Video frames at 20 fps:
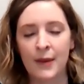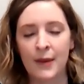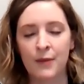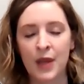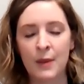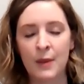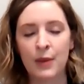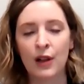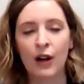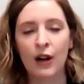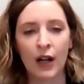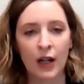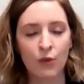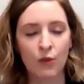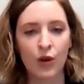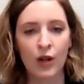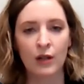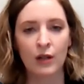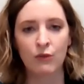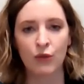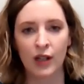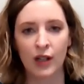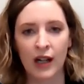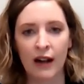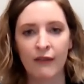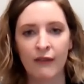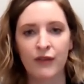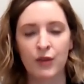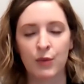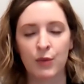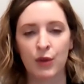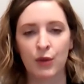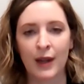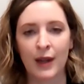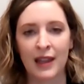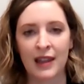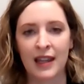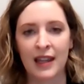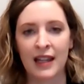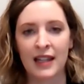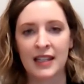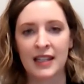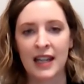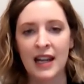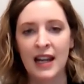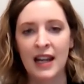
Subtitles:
People are more and more comfortable with it.